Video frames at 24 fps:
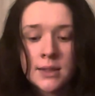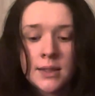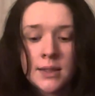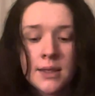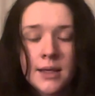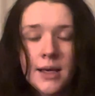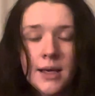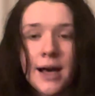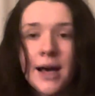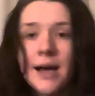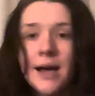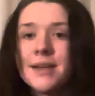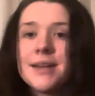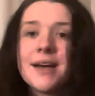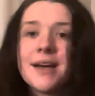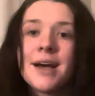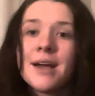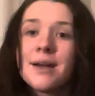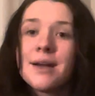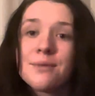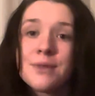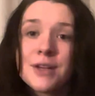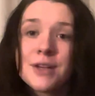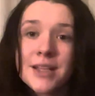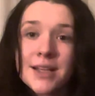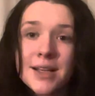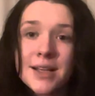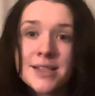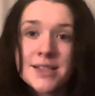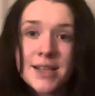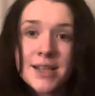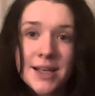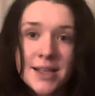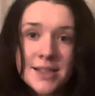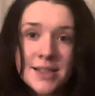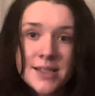And I am really
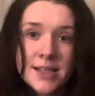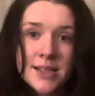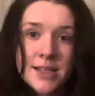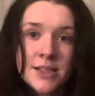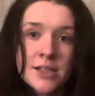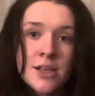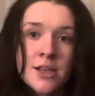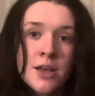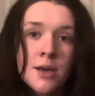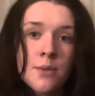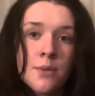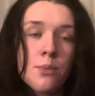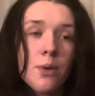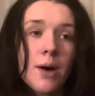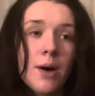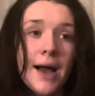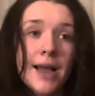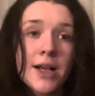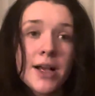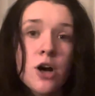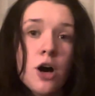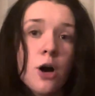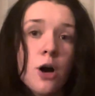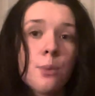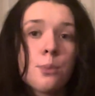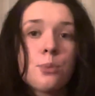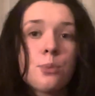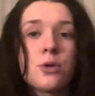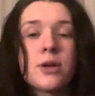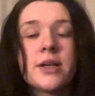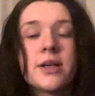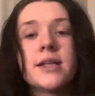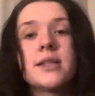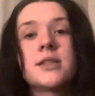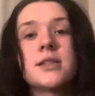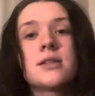excited. But I can't
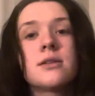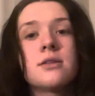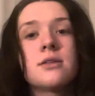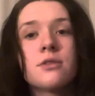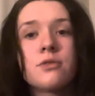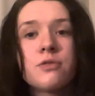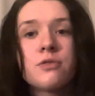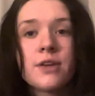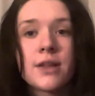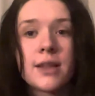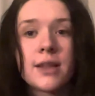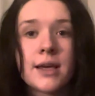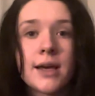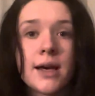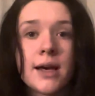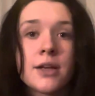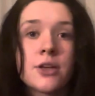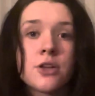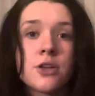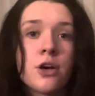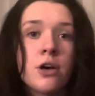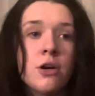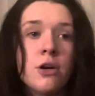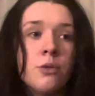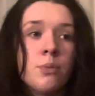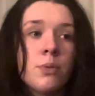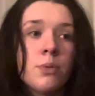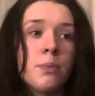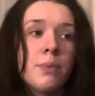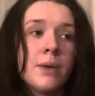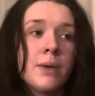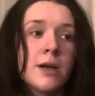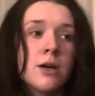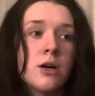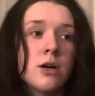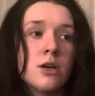breed Philly and Hope
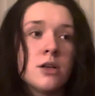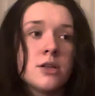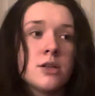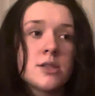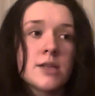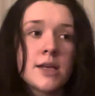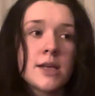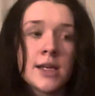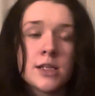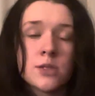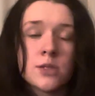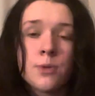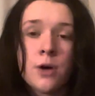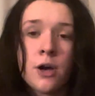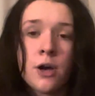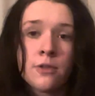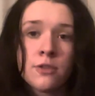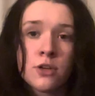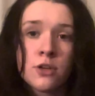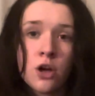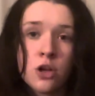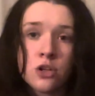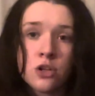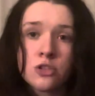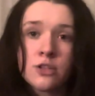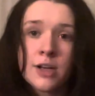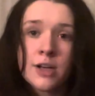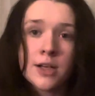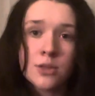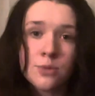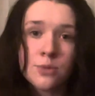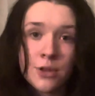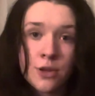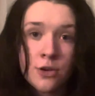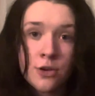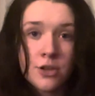because it's part of the
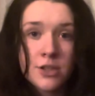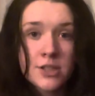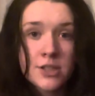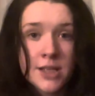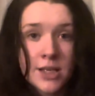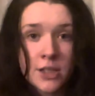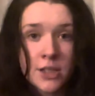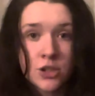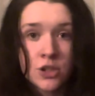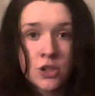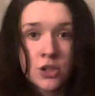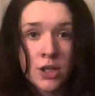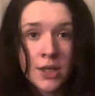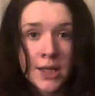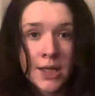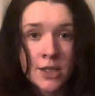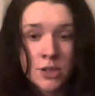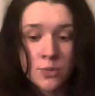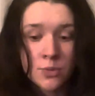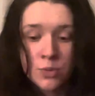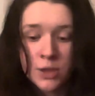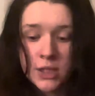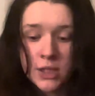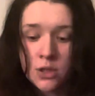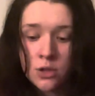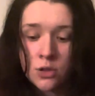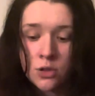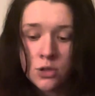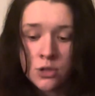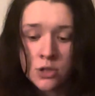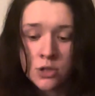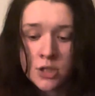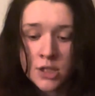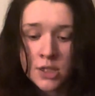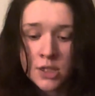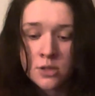contract with Horse Sense. You're not allowed to breed the
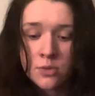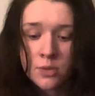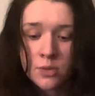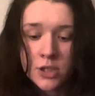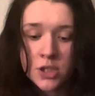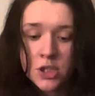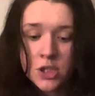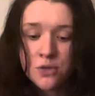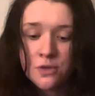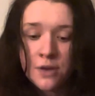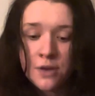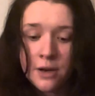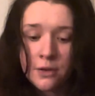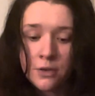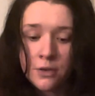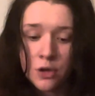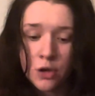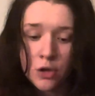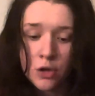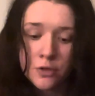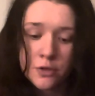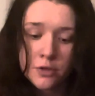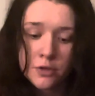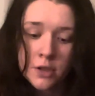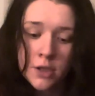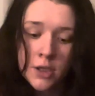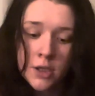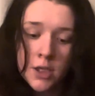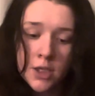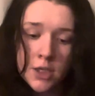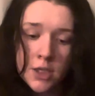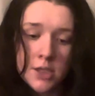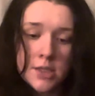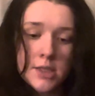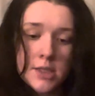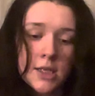horses, which is fair enough
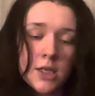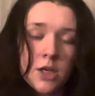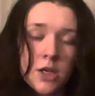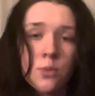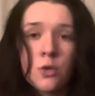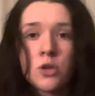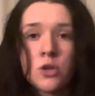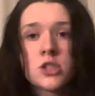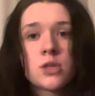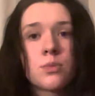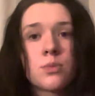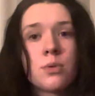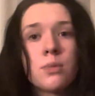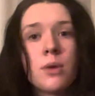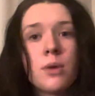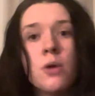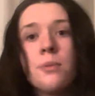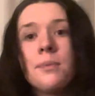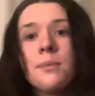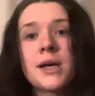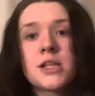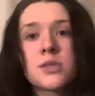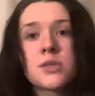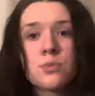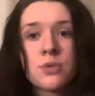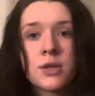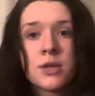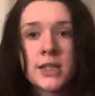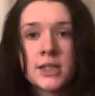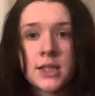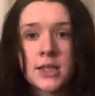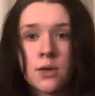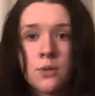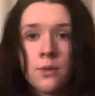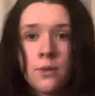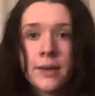because they don't want to promote mass
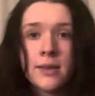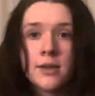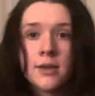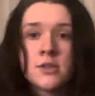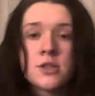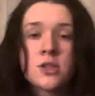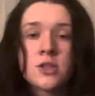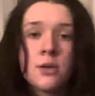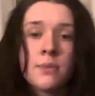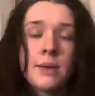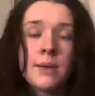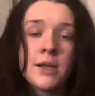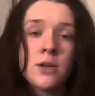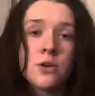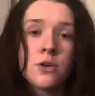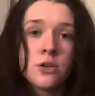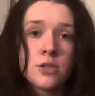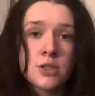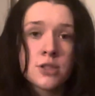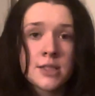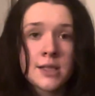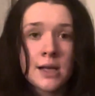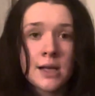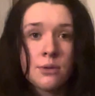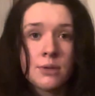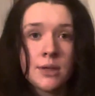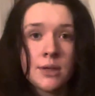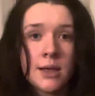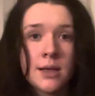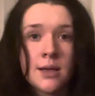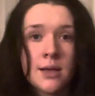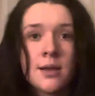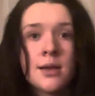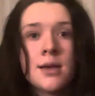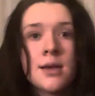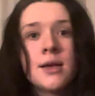breeding when there's so many horses out
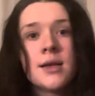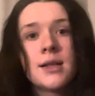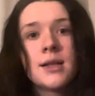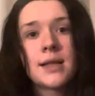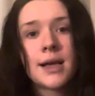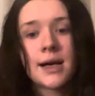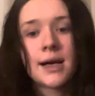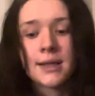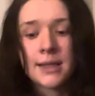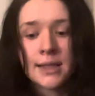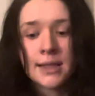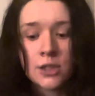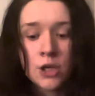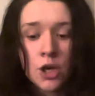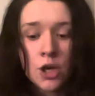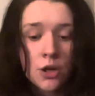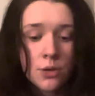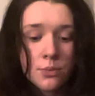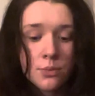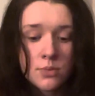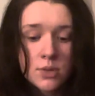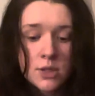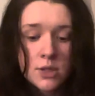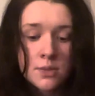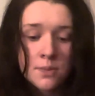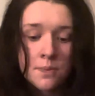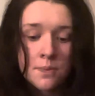there that need homes.